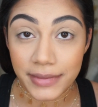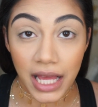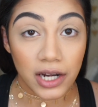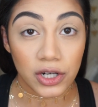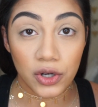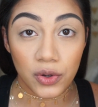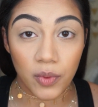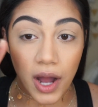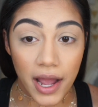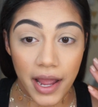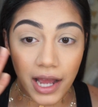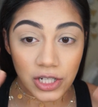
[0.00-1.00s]
I don't know
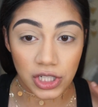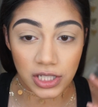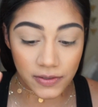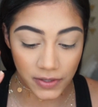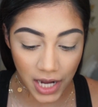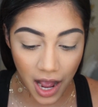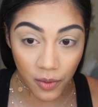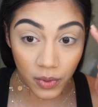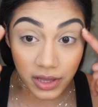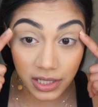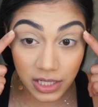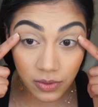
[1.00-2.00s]
why I just forgot
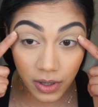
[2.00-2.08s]
what this